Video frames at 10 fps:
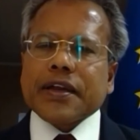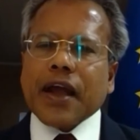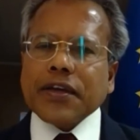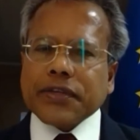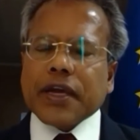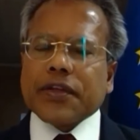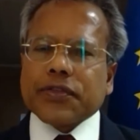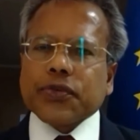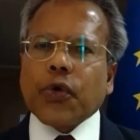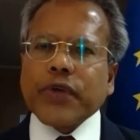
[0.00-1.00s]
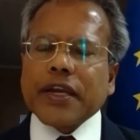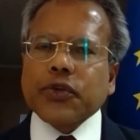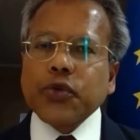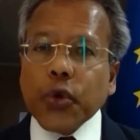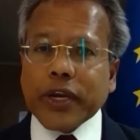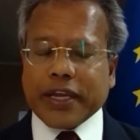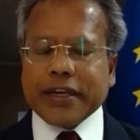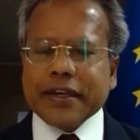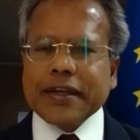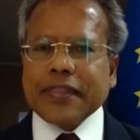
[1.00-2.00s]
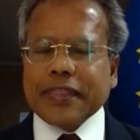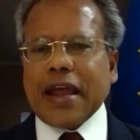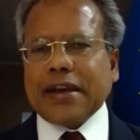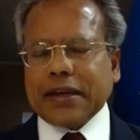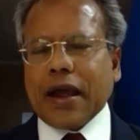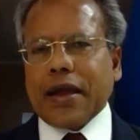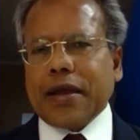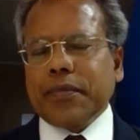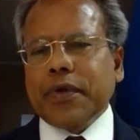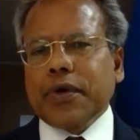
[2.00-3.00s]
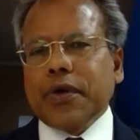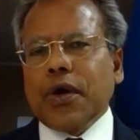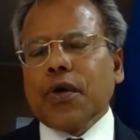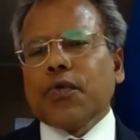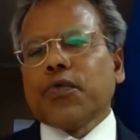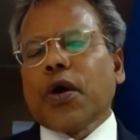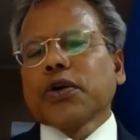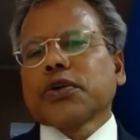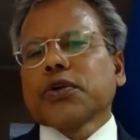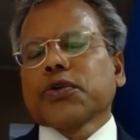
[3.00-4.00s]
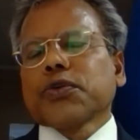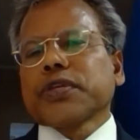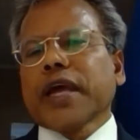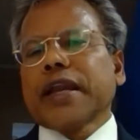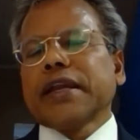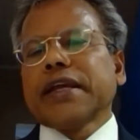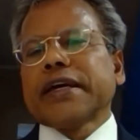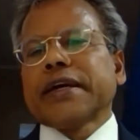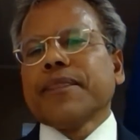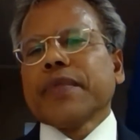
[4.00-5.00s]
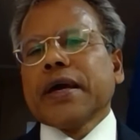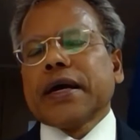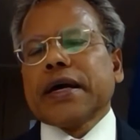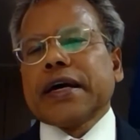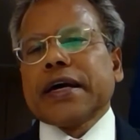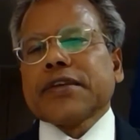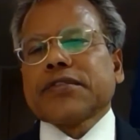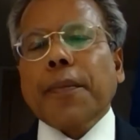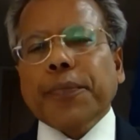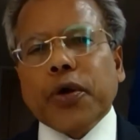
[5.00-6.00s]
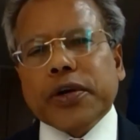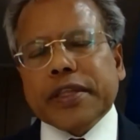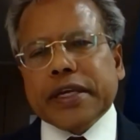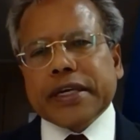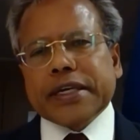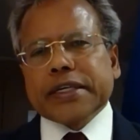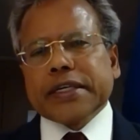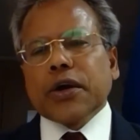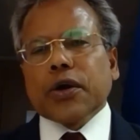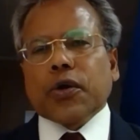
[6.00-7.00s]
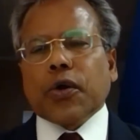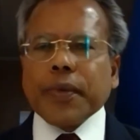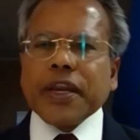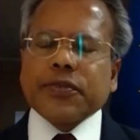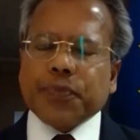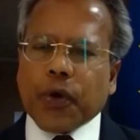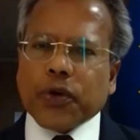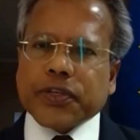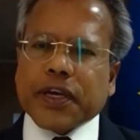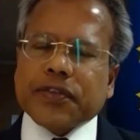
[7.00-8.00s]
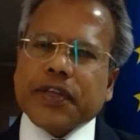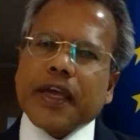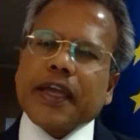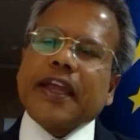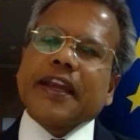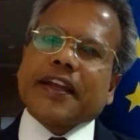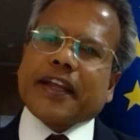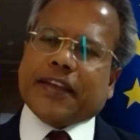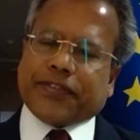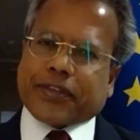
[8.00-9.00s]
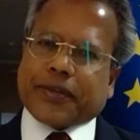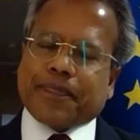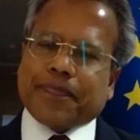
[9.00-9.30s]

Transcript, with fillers: Russia, uh, Soviet Union that time wanted to send uh, uh, support the communist forces in Greece.